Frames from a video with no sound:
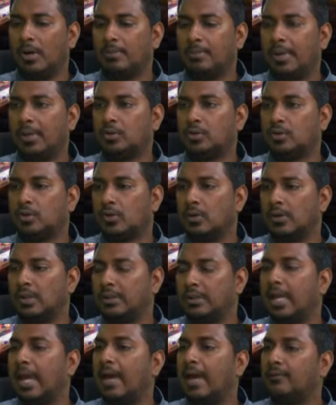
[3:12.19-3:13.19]
to make sure
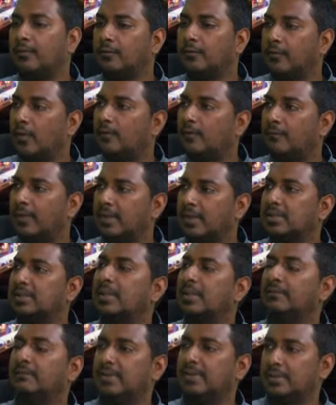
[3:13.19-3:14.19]
that they have a form factor
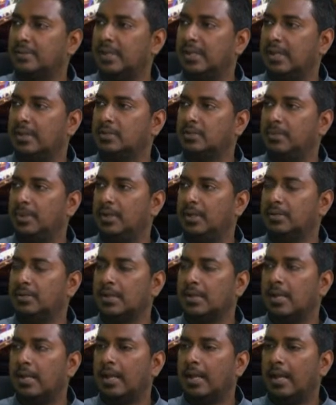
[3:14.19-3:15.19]
that fits their experience.
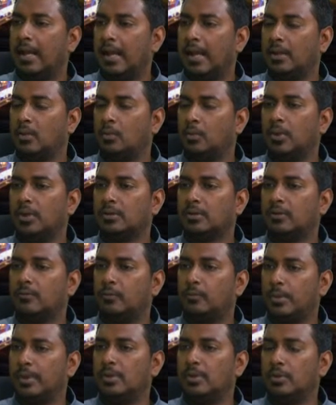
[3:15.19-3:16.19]
And the world
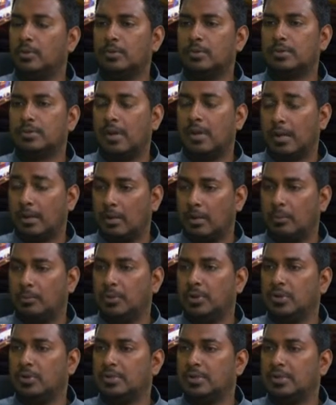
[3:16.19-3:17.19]
of Windows and
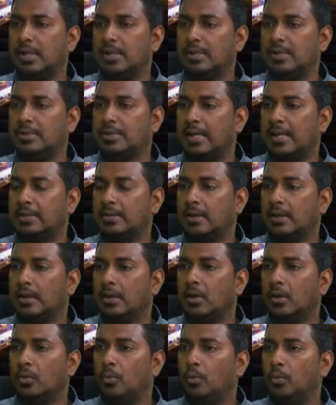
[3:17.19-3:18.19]
Windows 10 is that
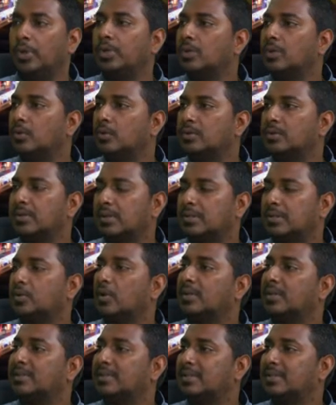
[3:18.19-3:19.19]
Windows is
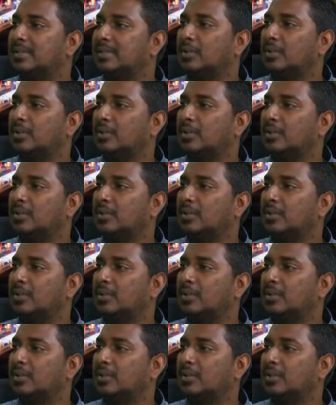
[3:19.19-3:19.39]
consistent